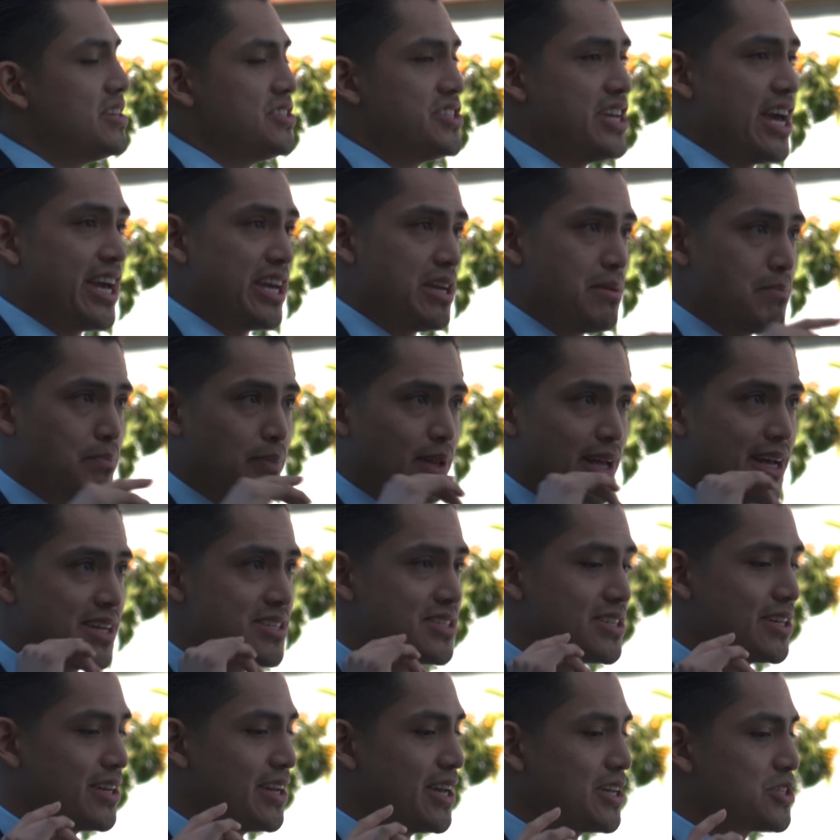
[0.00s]
taking
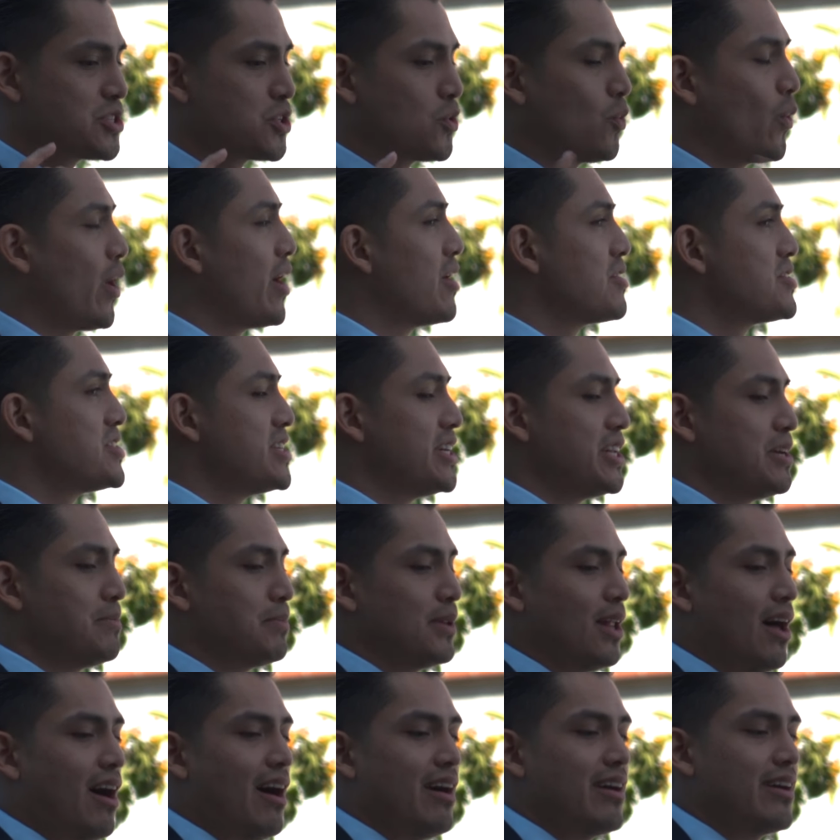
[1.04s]
place in a square city
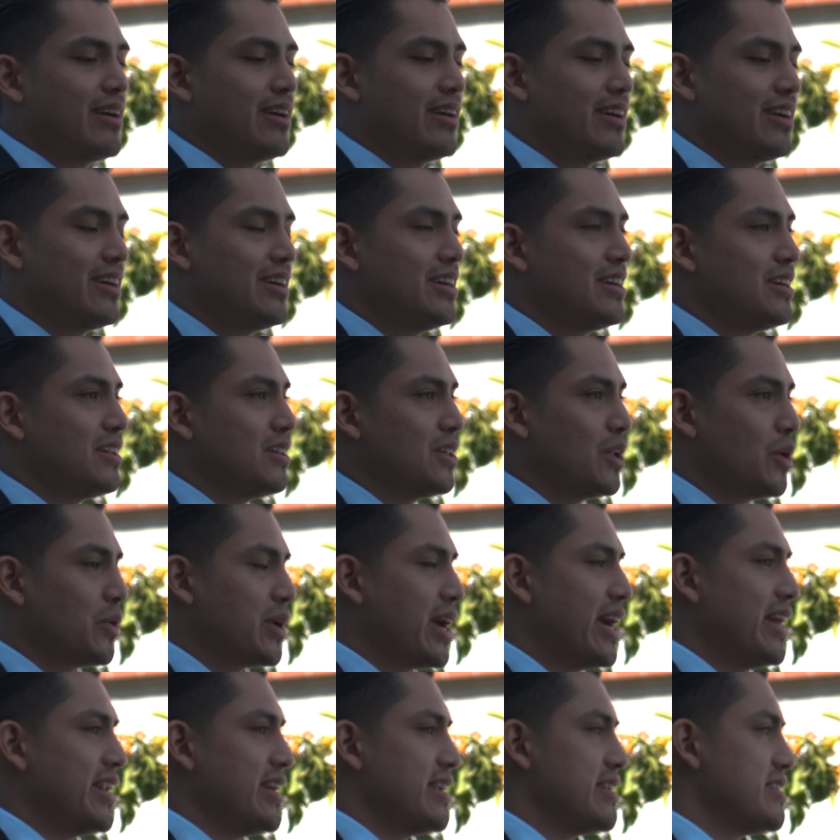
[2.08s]
block
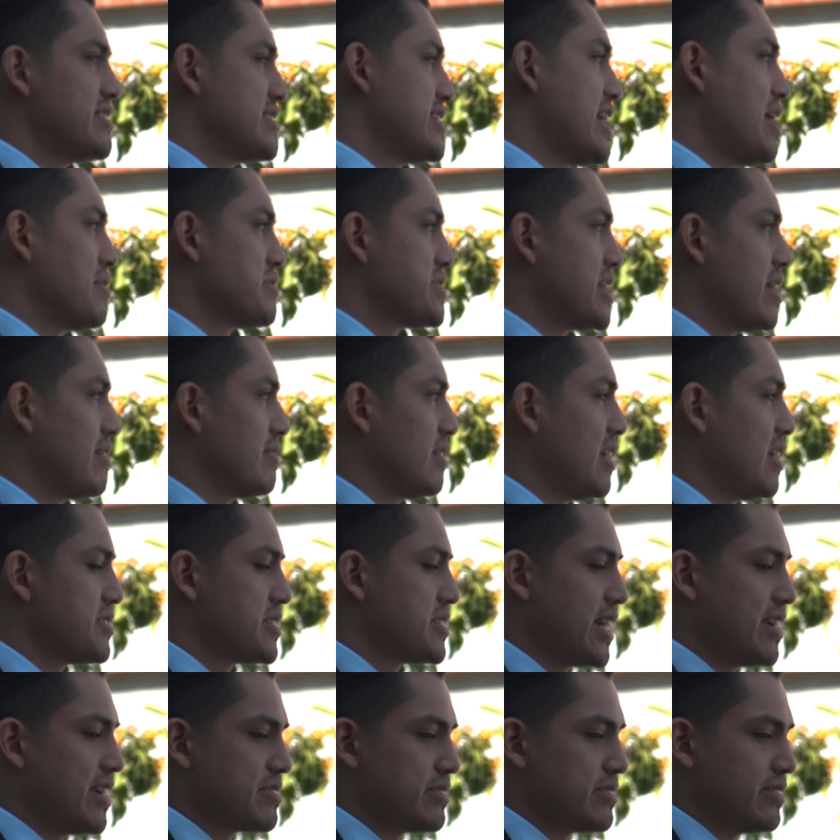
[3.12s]
located in downtown Los
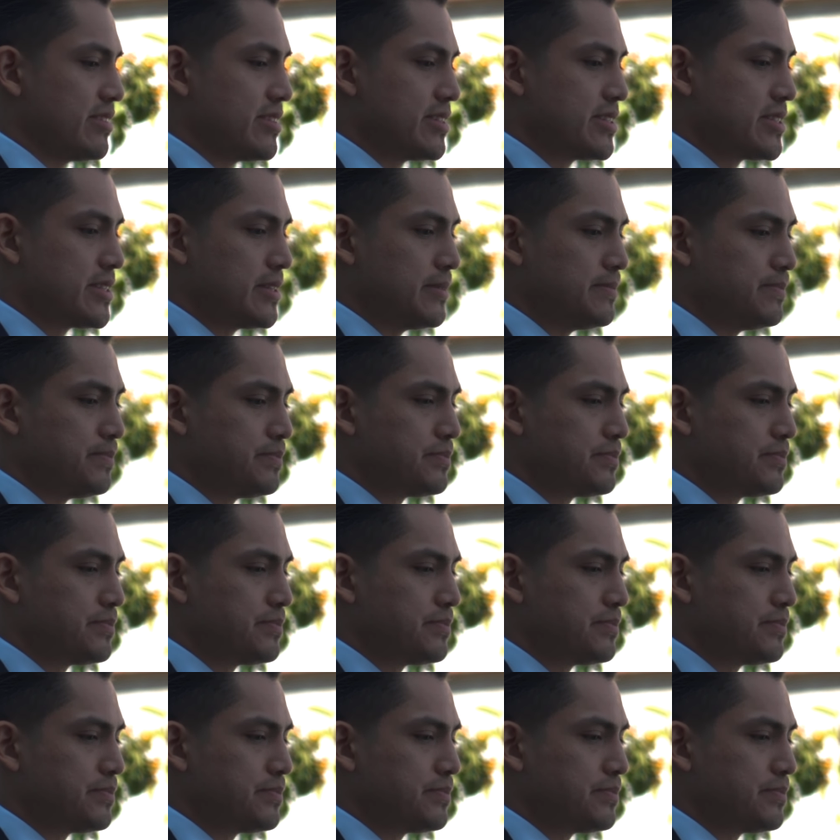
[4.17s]
Angeles.